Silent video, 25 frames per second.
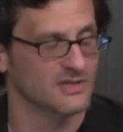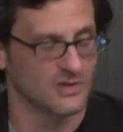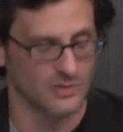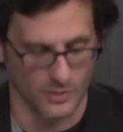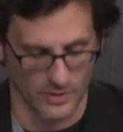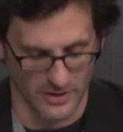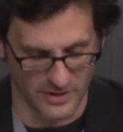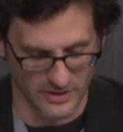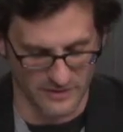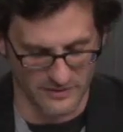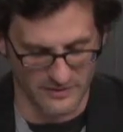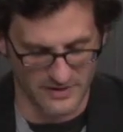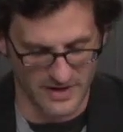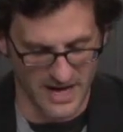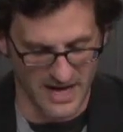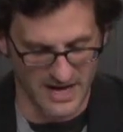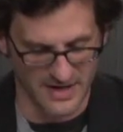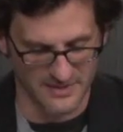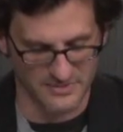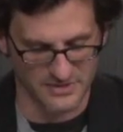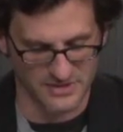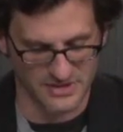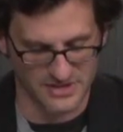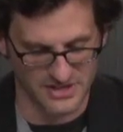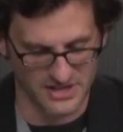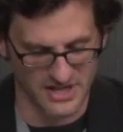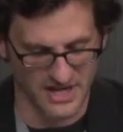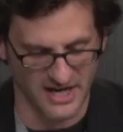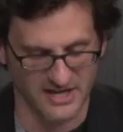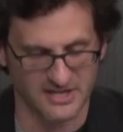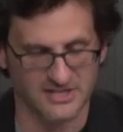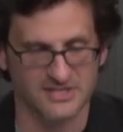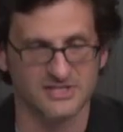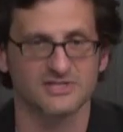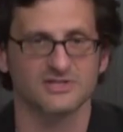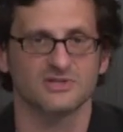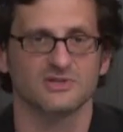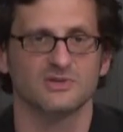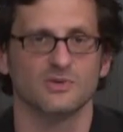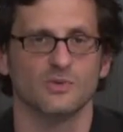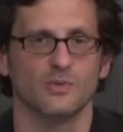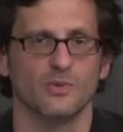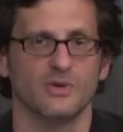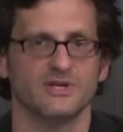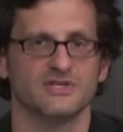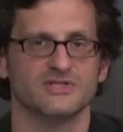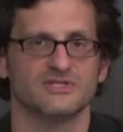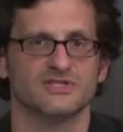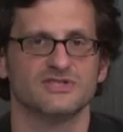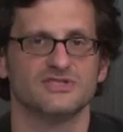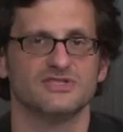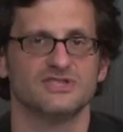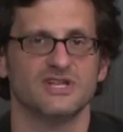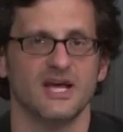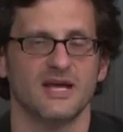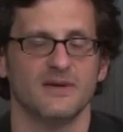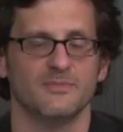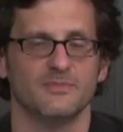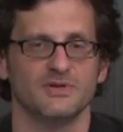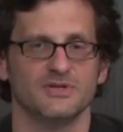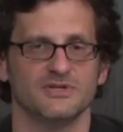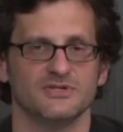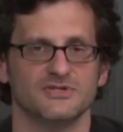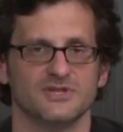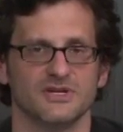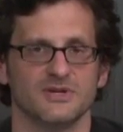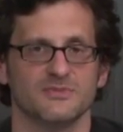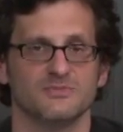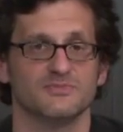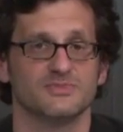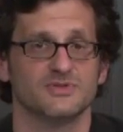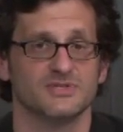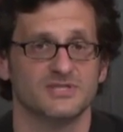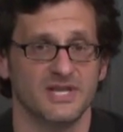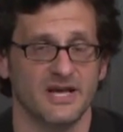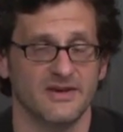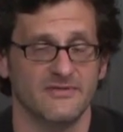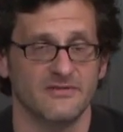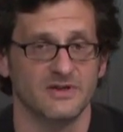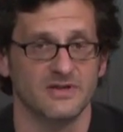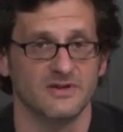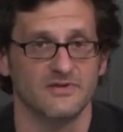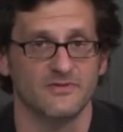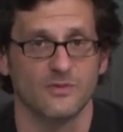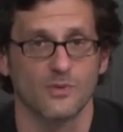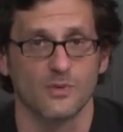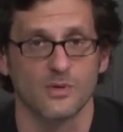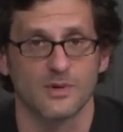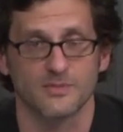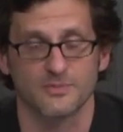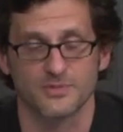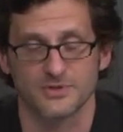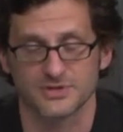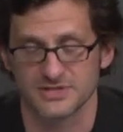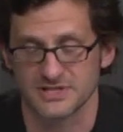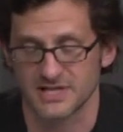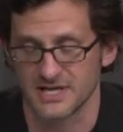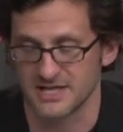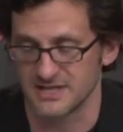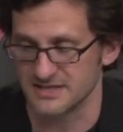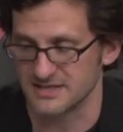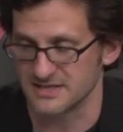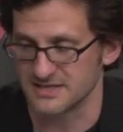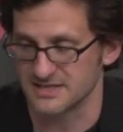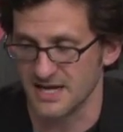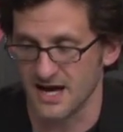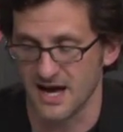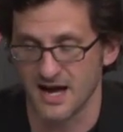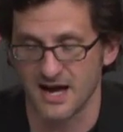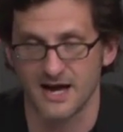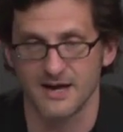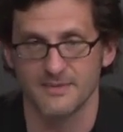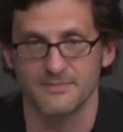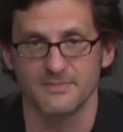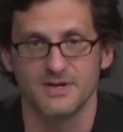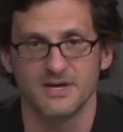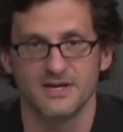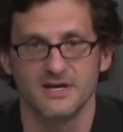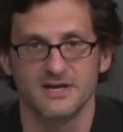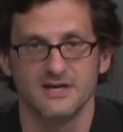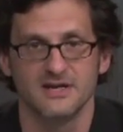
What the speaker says: Winner of game six wins the championship 74% of the time,